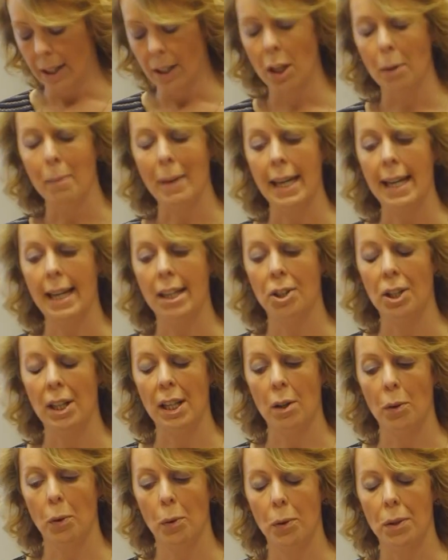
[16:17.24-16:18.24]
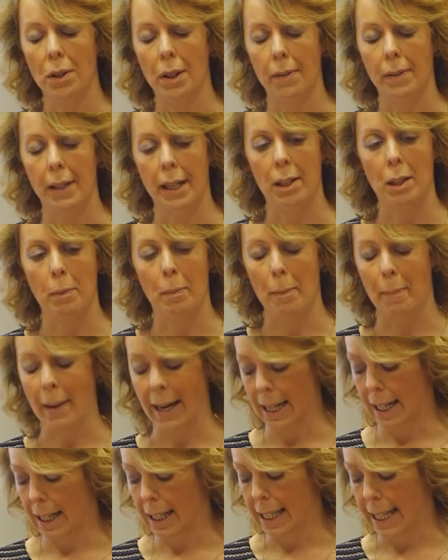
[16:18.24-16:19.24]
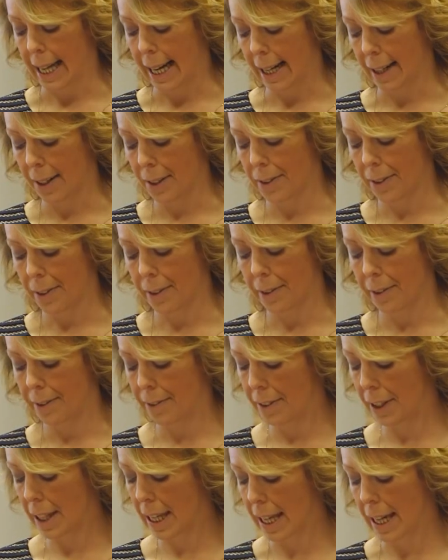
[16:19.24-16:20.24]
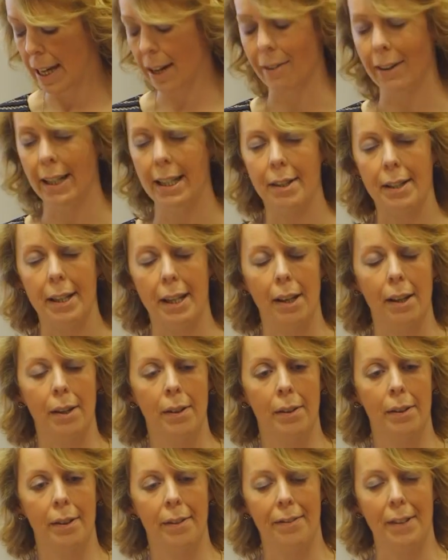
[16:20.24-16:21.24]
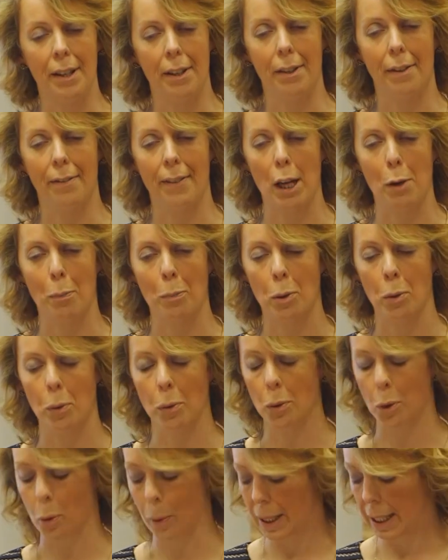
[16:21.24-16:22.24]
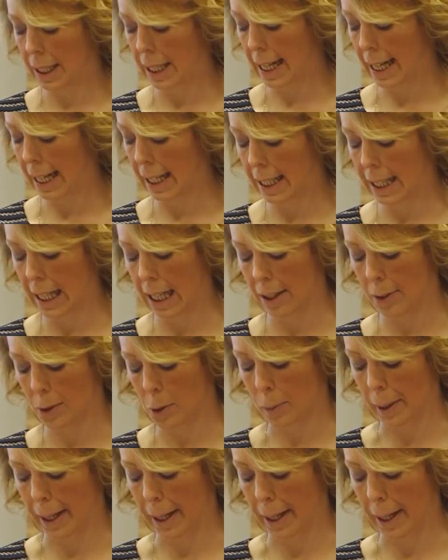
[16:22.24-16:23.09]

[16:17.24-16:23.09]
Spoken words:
you may actually also need to be paying tax for the year ending the 5th of April 2018 as